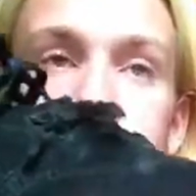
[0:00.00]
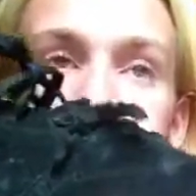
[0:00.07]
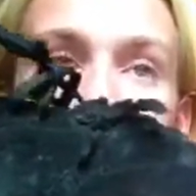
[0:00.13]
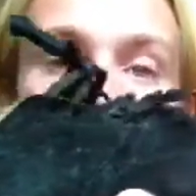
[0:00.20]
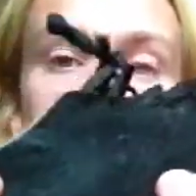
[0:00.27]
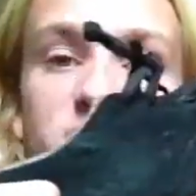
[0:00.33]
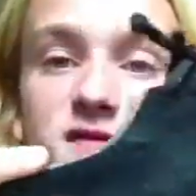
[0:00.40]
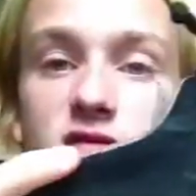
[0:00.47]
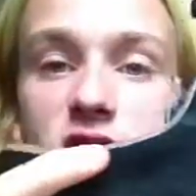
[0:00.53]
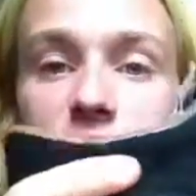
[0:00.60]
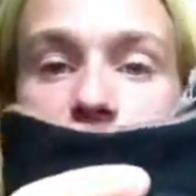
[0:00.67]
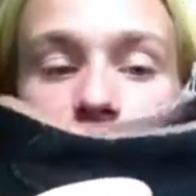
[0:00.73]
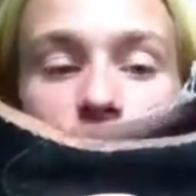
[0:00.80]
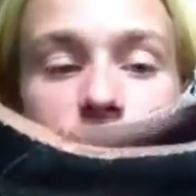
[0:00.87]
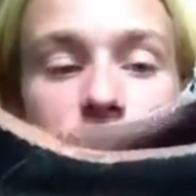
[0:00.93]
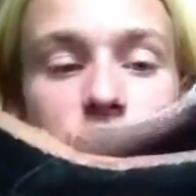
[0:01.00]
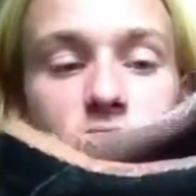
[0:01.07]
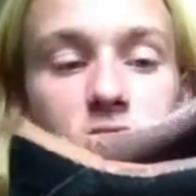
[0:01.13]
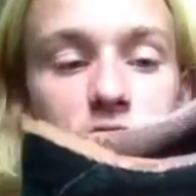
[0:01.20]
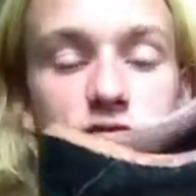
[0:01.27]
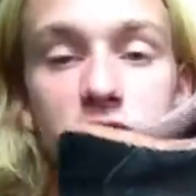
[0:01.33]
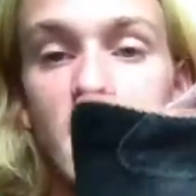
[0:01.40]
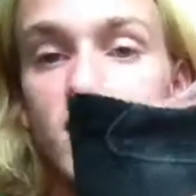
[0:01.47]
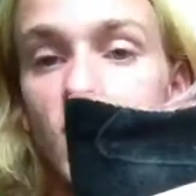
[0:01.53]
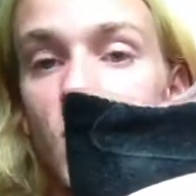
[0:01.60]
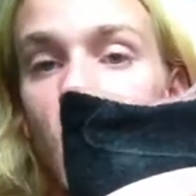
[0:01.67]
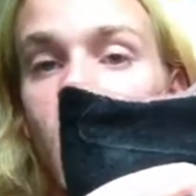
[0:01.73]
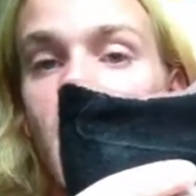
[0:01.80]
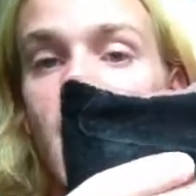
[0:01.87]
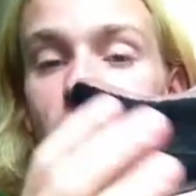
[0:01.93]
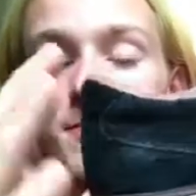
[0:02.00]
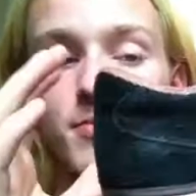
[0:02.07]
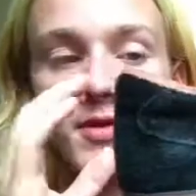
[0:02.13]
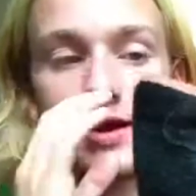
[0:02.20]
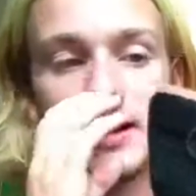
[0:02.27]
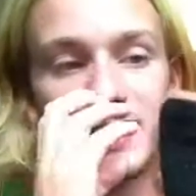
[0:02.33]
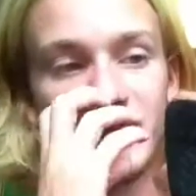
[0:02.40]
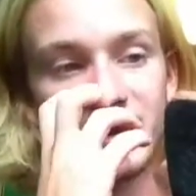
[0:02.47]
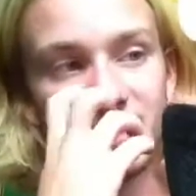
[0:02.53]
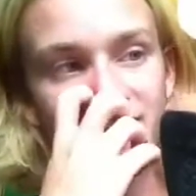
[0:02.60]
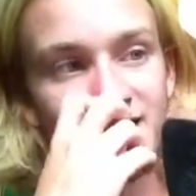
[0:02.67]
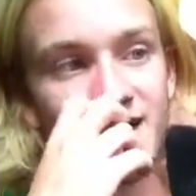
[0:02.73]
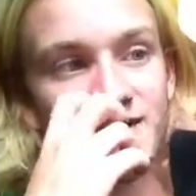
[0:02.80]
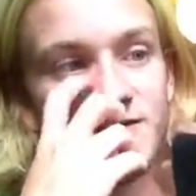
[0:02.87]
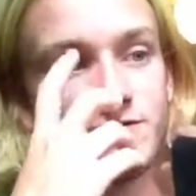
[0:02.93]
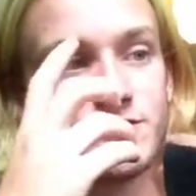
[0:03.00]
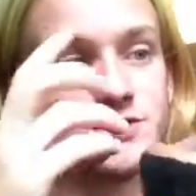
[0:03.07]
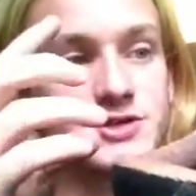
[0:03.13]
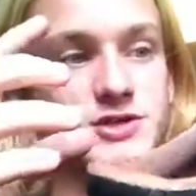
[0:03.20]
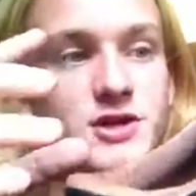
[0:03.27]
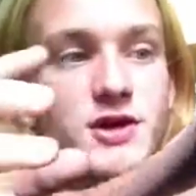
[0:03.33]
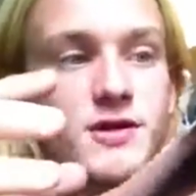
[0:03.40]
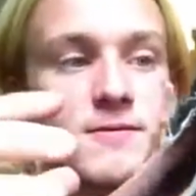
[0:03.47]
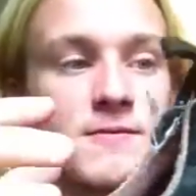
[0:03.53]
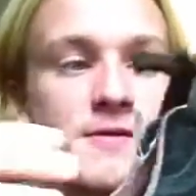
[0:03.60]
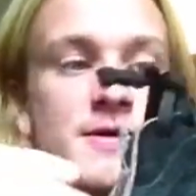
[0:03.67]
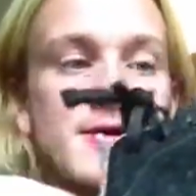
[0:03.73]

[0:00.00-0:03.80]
It's going to be stiff. It takes a while to break in, and that's for sure.